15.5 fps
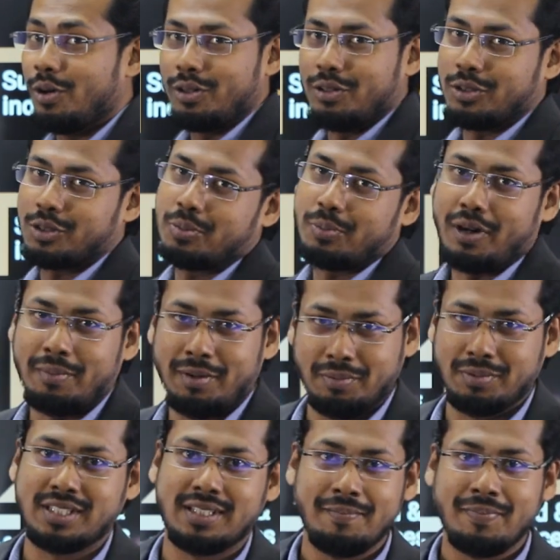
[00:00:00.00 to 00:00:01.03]
all those
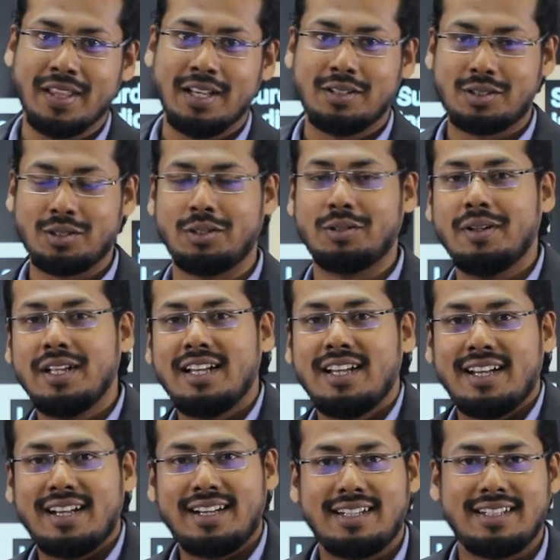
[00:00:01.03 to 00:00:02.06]
problems. So
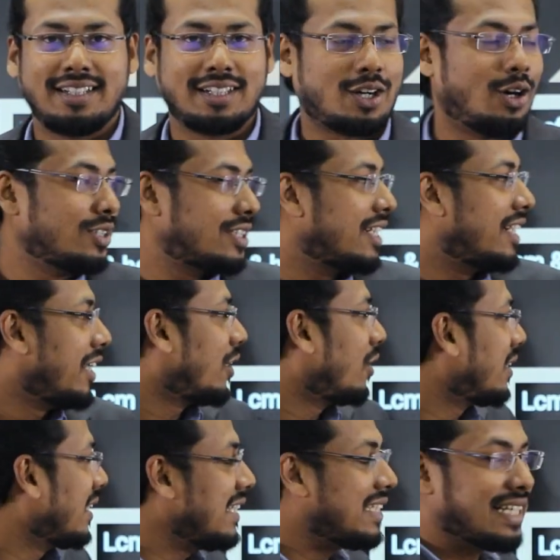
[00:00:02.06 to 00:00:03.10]
concentrate
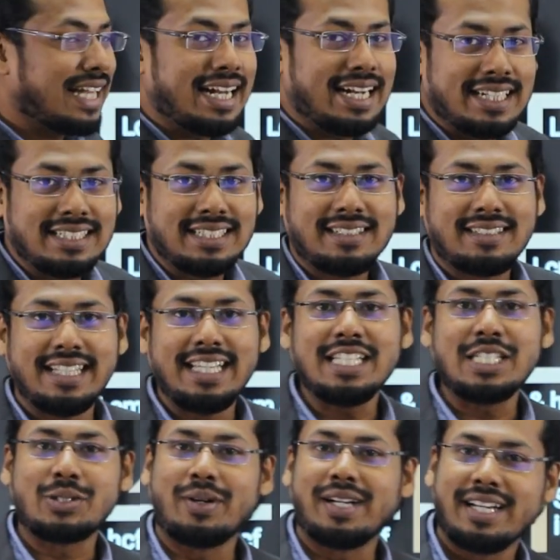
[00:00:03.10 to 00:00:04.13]
on this, and
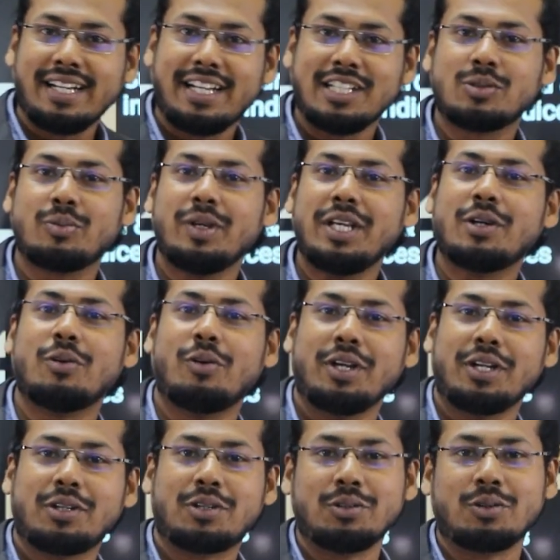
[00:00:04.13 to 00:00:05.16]
these 20 days we
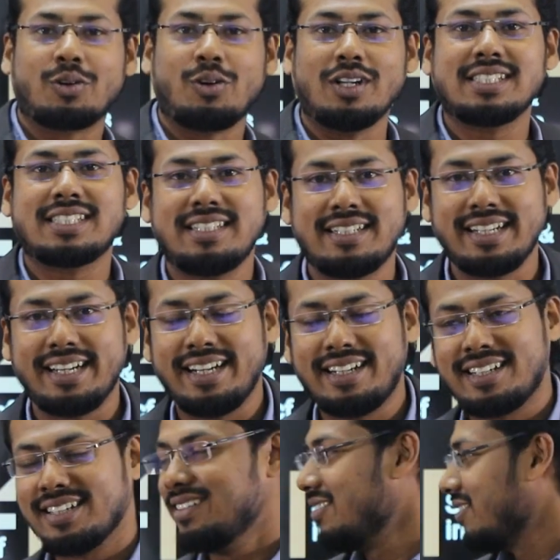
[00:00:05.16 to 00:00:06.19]
going to
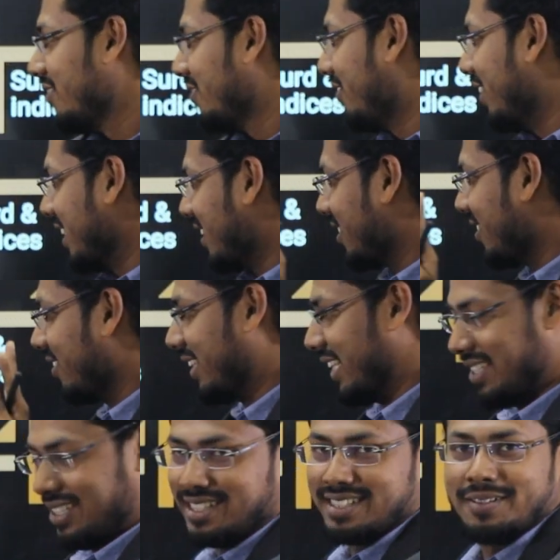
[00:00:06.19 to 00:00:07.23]
concentrate first
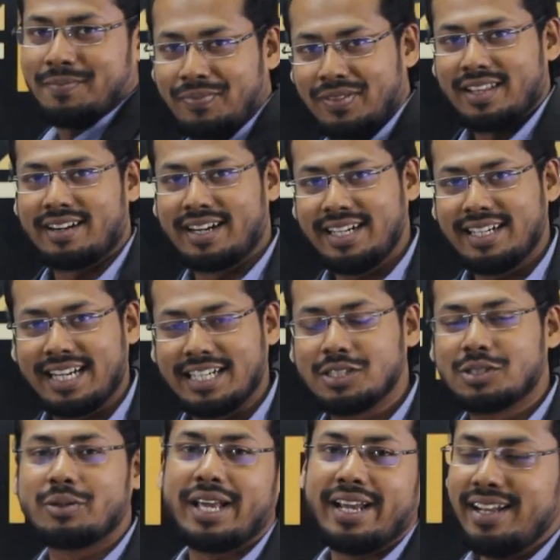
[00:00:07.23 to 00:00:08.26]
this, right?
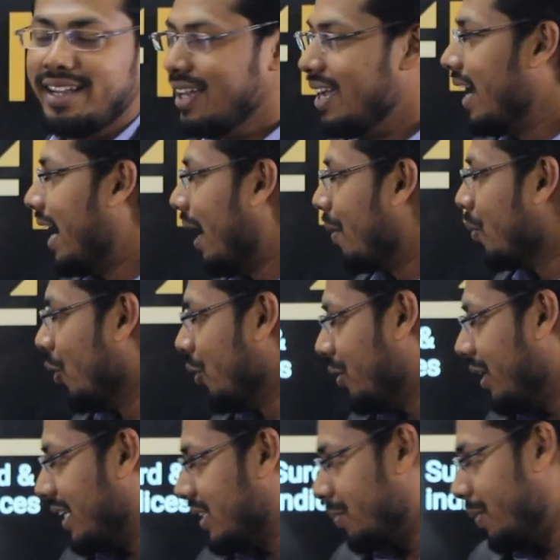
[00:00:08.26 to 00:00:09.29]
And today I am going
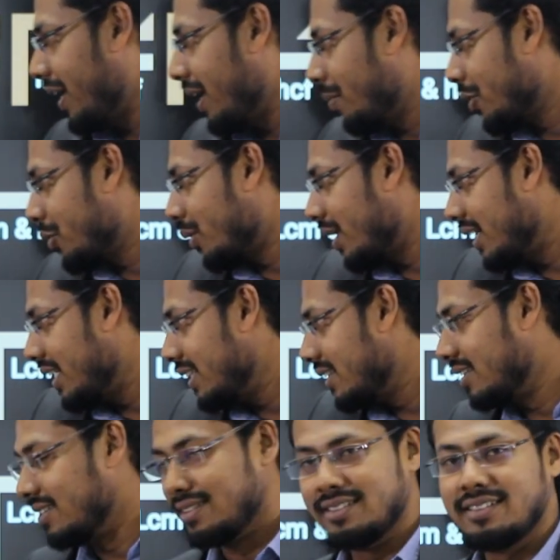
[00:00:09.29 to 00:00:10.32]
to explain about only
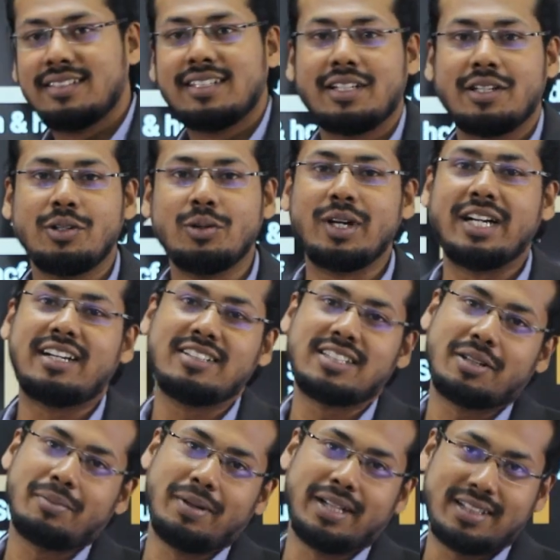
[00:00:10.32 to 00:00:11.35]
the unit
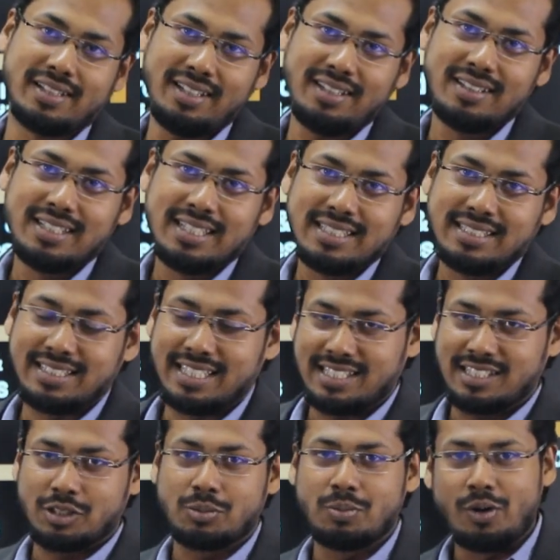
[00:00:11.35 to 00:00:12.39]
digit method,
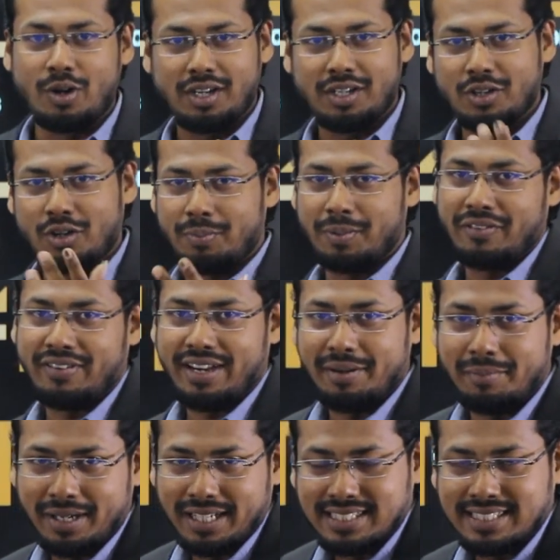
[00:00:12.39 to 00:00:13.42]
just a small topic,
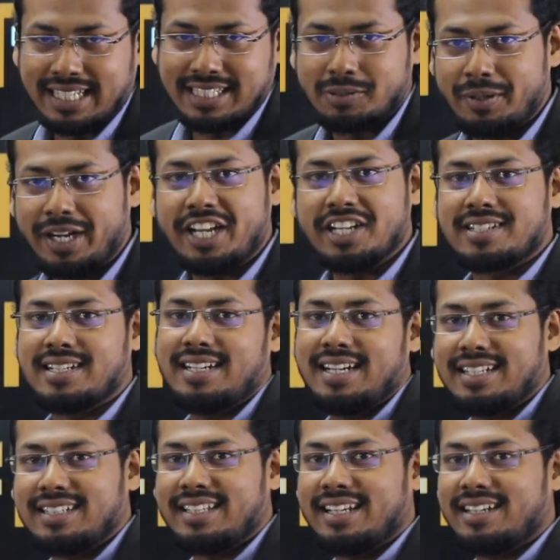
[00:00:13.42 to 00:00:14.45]
5 minutes explanation
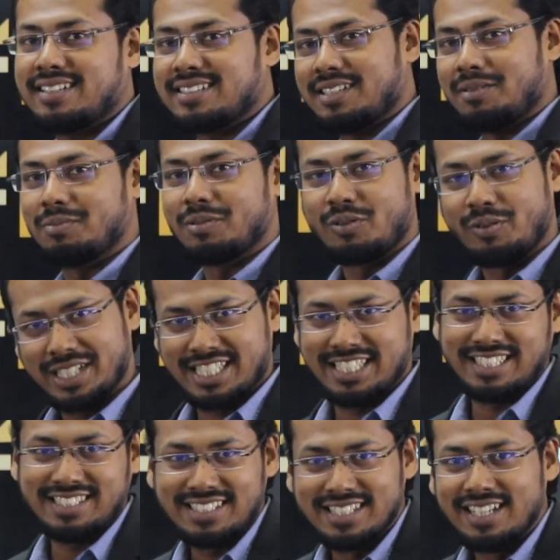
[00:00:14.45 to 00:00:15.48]
and then some
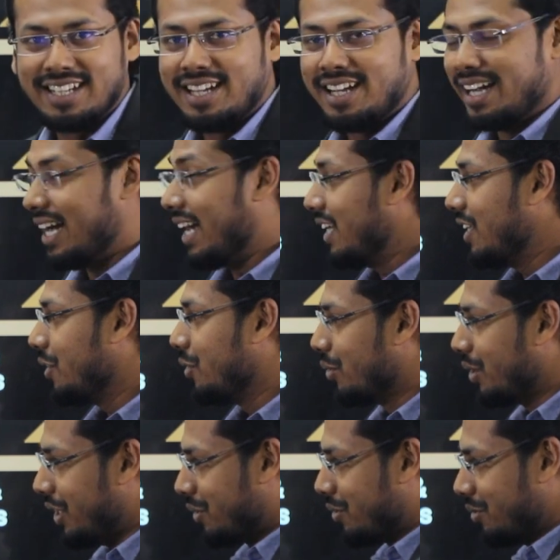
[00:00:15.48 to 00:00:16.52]
questions, and you
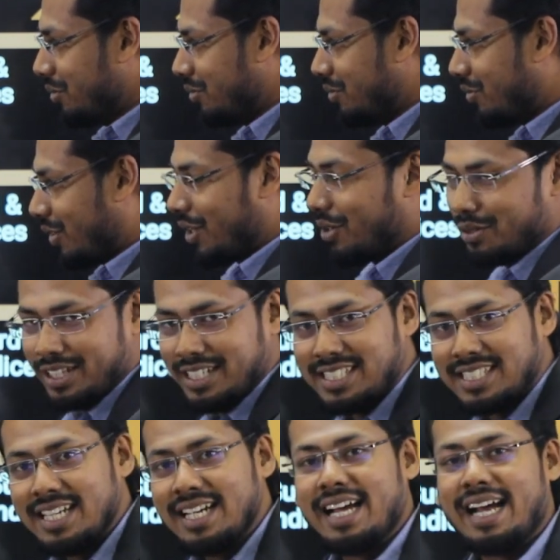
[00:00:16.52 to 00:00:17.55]
need to follow
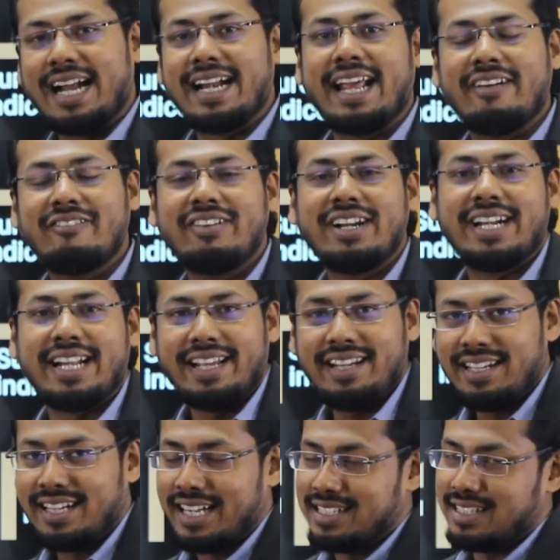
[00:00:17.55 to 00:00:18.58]
this. And every
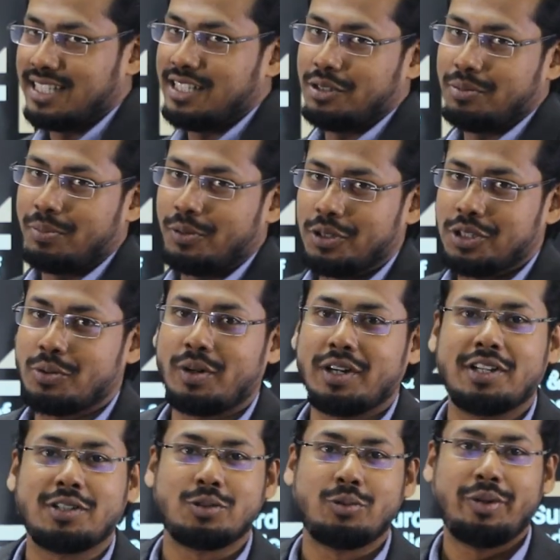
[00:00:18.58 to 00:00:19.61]
day I try to post
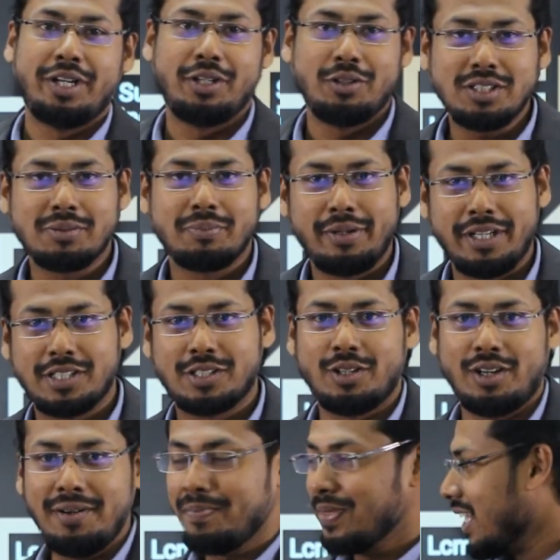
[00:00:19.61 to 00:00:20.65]
1 or 2 videos based
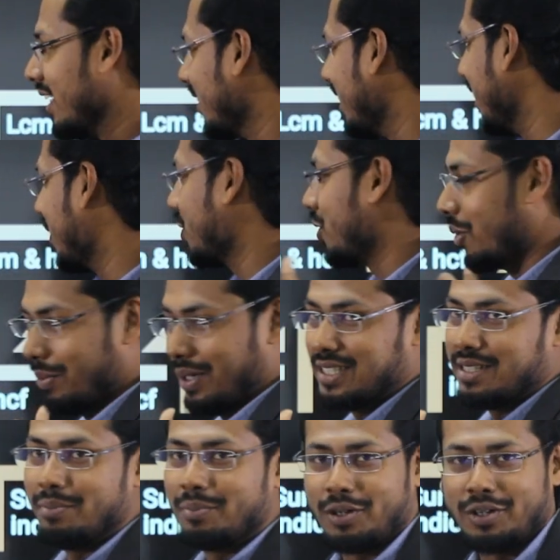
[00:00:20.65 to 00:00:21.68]
on these
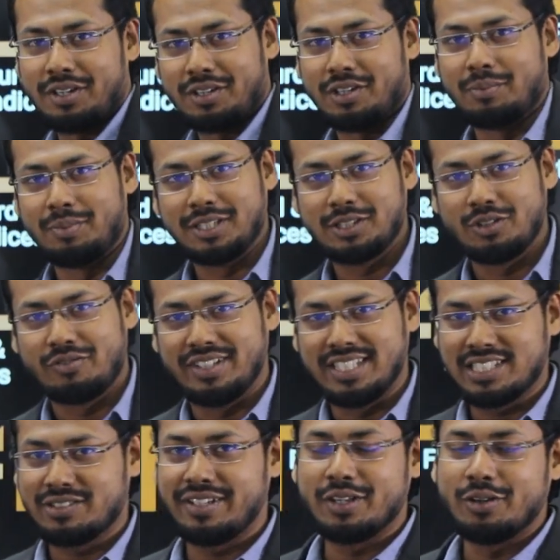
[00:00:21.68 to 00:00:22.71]
topics, important topics. So
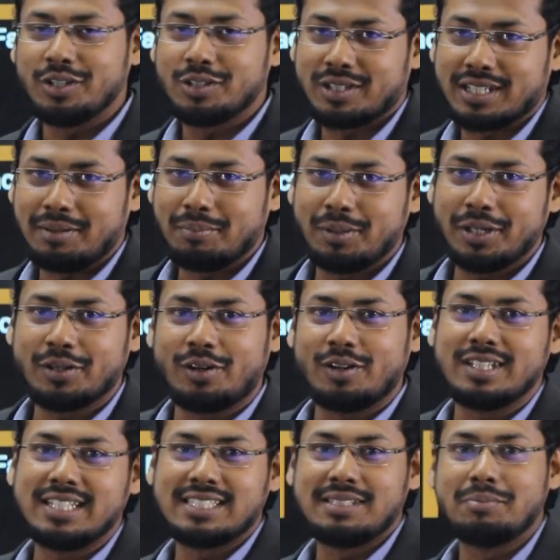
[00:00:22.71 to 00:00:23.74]
first we are going to complete
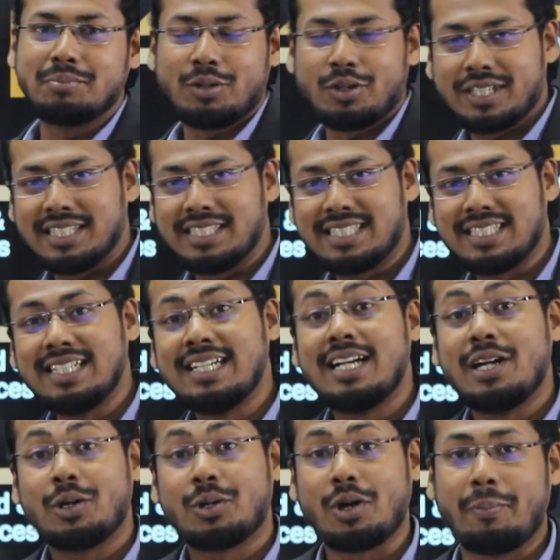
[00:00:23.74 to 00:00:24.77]
all these important
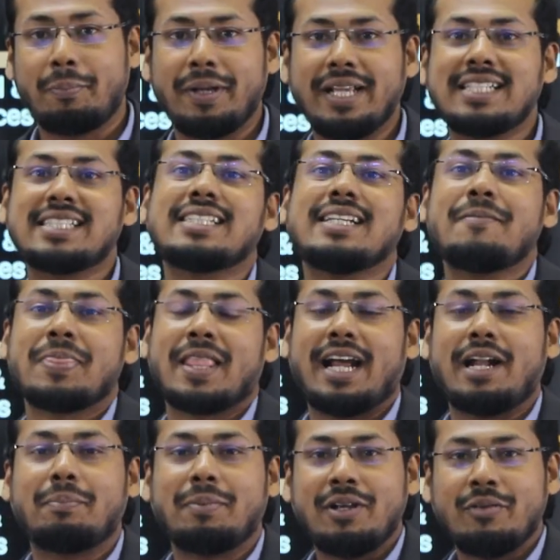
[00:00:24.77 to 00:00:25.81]
topics
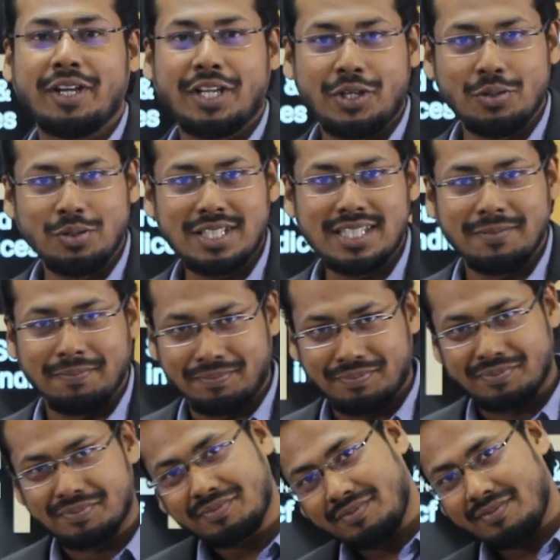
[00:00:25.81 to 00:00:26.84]
and PYQs,
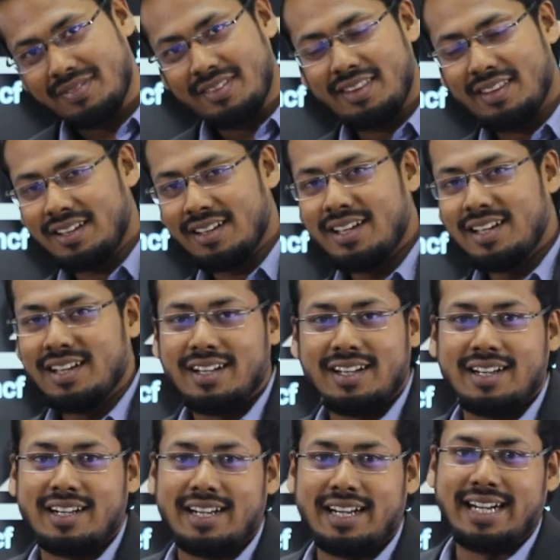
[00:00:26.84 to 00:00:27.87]

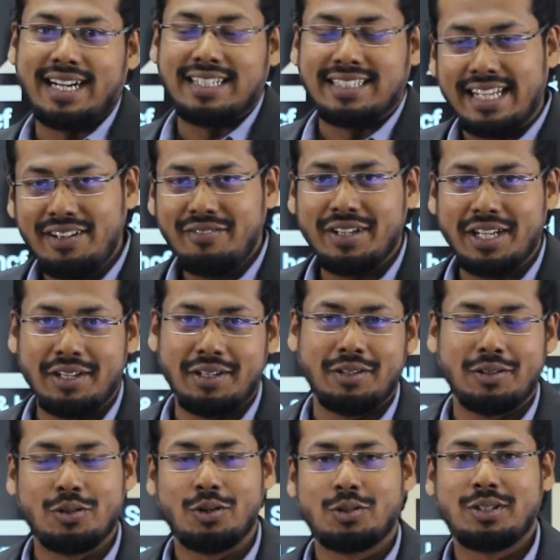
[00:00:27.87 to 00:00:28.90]
and then we
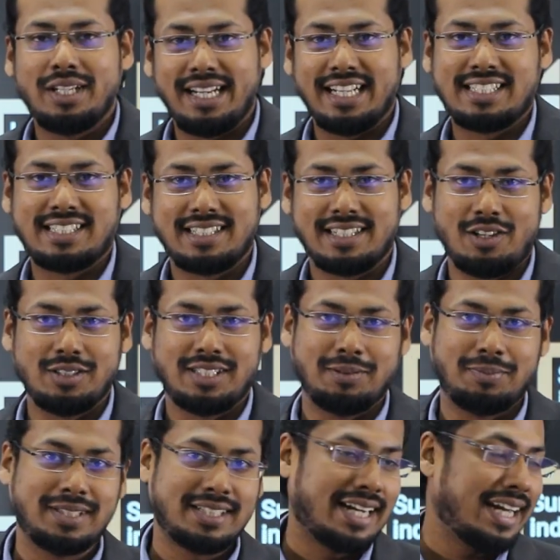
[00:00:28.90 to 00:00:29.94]
go to the next
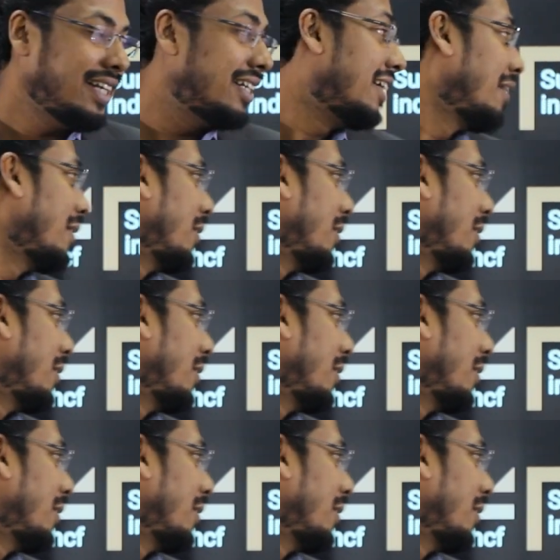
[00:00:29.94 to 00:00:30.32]
concepts, right?